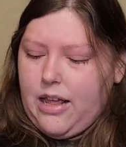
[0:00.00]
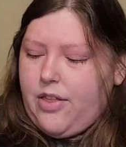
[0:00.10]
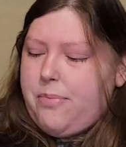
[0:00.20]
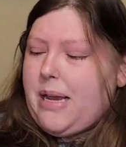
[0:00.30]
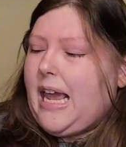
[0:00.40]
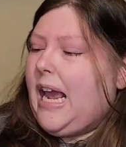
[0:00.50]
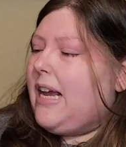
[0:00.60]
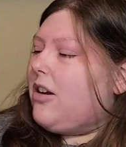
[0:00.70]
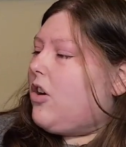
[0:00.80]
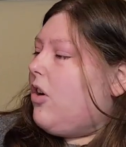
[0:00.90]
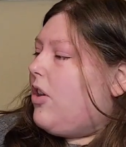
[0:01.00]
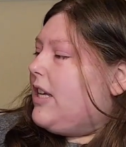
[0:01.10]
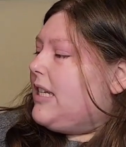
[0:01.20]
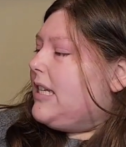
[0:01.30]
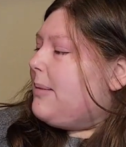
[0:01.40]
The Mechanical.
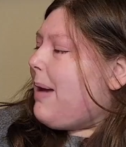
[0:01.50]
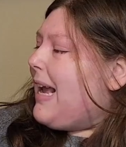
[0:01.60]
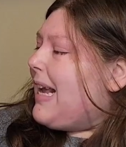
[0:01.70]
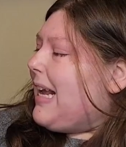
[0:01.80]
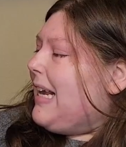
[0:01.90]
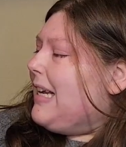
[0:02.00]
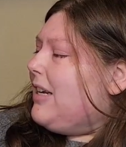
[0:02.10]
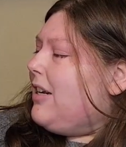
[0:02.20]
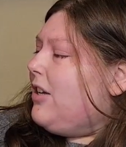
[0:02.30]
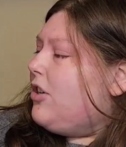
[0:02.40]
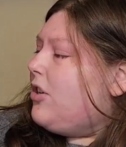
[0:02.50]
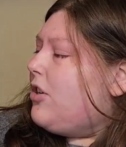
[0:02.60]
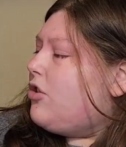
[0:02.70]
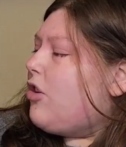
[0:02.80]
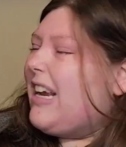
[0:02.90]
This is by Ian
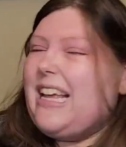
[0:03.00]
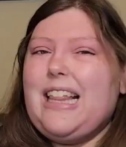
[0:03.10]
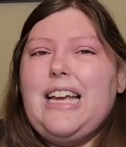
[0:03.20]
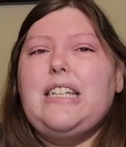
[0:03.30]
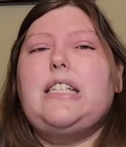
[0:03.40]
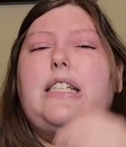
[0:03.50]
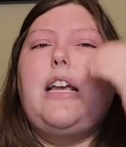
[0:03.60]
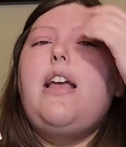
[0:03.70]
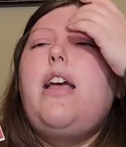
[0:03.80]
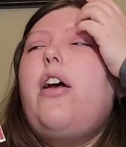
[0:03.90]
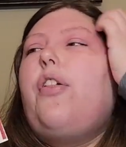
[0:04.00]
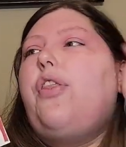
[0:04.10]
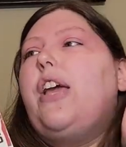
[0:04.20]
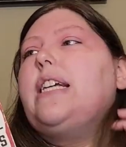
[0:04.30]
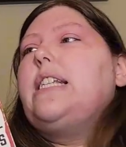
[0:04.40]
Tregillis.
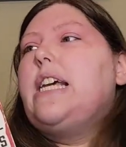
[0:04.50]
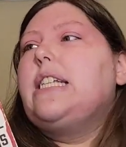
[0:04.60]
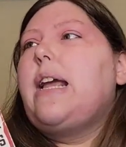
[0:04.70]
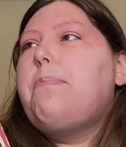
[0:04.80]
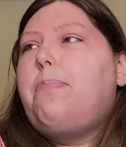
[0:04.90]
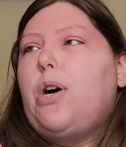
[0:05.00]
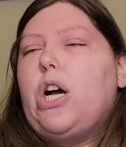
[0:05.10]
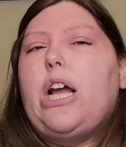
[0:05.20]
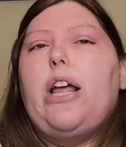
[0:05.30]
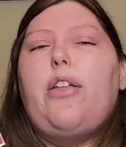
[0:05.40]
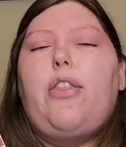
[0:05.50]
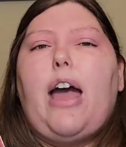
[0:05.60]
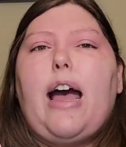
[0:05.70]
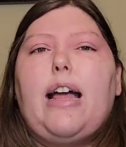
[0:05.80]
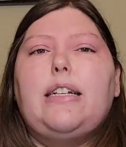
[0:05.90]
This is a book
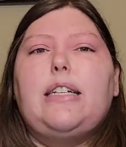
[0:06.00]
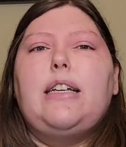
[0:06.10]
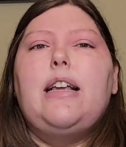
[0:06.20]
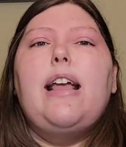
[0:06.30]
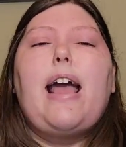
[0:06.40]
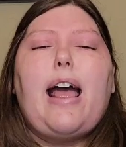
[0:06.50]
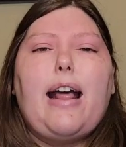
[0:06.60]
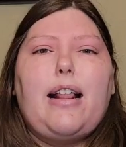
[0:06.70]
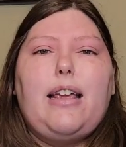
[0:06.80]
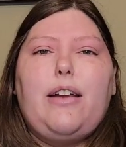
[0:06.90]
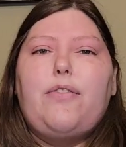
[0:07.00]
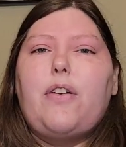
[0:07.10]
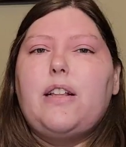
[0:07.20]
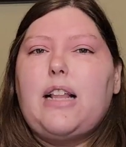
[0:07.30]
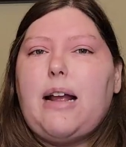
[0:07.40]
that Alan
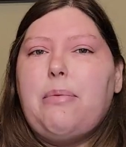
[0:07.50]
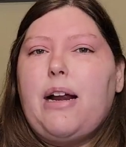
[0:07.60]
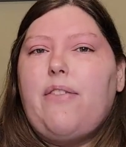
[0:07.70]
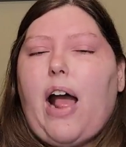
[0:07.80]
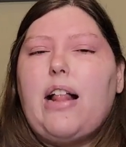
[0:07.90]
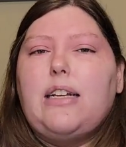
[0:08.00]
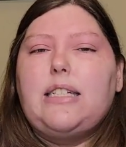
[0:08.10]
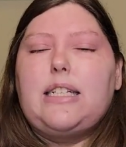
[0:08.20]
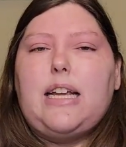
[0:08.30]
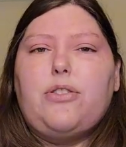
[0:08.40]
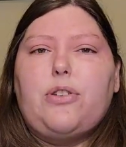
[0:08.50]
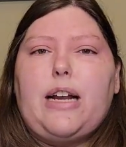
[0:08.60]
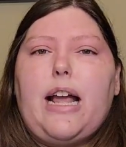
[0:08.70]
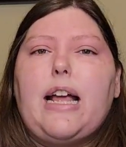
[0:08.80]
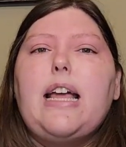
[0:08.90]
from the Library of
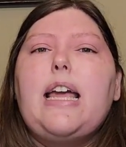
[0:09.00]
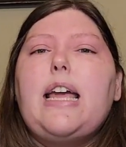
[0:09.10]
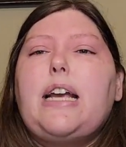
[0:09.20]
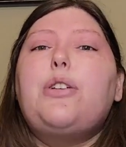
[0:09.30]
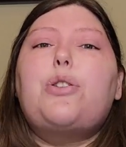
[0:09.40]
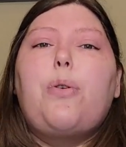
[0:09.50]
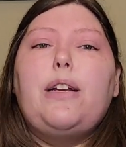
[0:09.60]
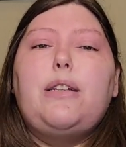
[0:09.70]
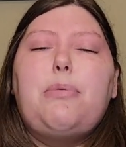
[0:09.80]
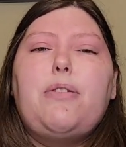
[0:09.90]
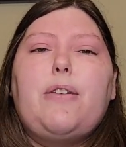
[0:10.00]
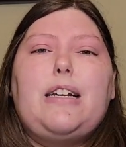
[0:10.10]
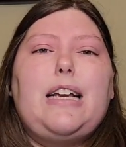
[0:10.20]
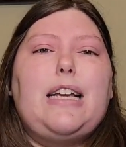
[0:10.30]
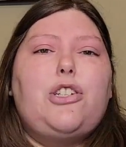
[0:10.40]
Alexandria is going to be
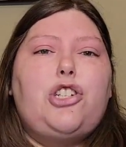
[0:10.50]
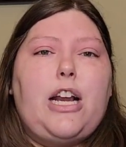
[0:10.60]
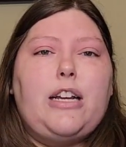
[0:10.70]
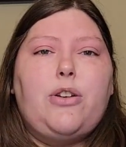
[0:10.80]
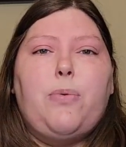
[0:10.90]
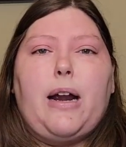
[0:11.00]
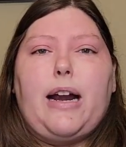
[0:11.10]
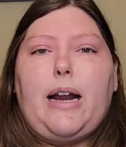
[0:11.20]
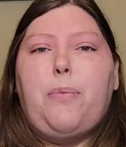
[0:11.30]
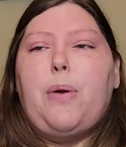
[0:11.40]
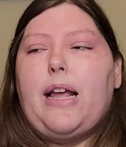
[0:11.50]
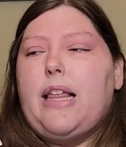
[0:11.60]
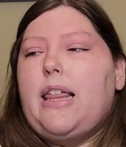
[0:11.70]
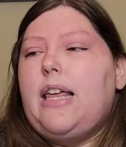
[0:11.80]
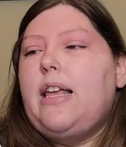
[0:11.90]
reading in January with
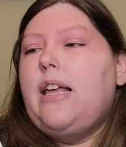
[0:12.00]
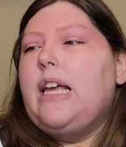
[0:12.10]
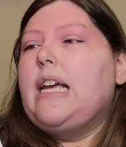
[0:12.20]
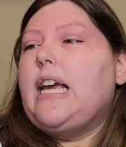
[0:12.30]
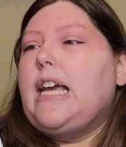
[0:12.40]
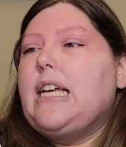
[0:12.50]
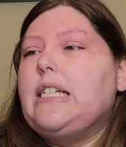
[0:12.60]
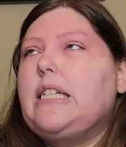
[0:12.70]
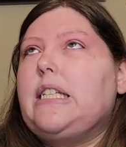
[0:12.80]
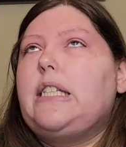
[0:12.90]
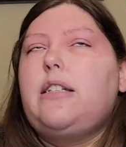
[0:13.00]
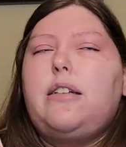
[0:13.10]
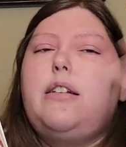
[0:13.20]
his